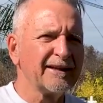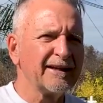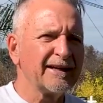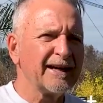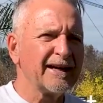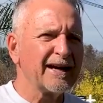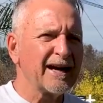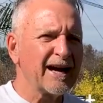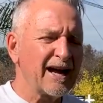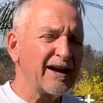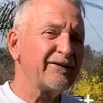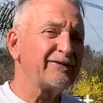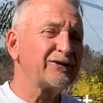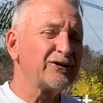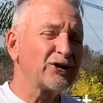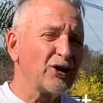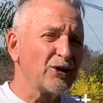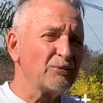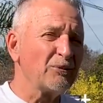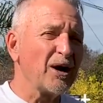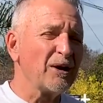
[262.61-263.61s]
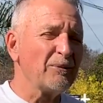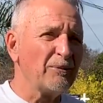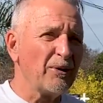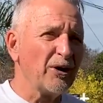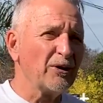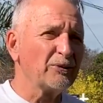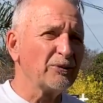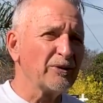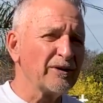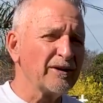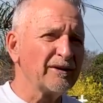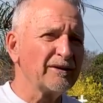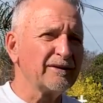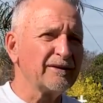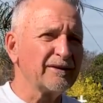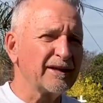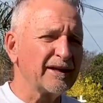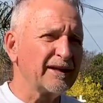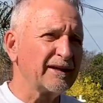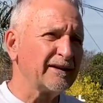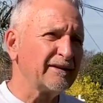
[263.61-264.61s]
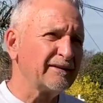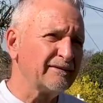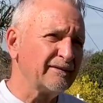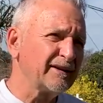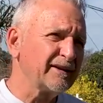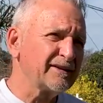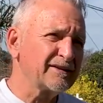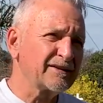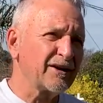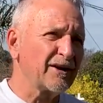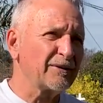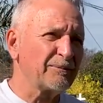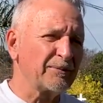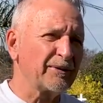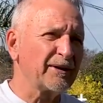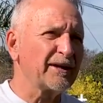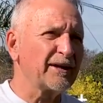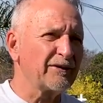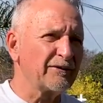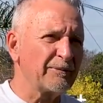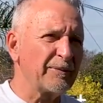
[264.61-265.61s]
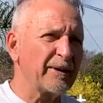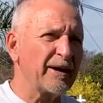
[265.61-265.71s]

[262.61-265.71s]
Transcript: Uh, I have towed my boat with it and it's got plenty of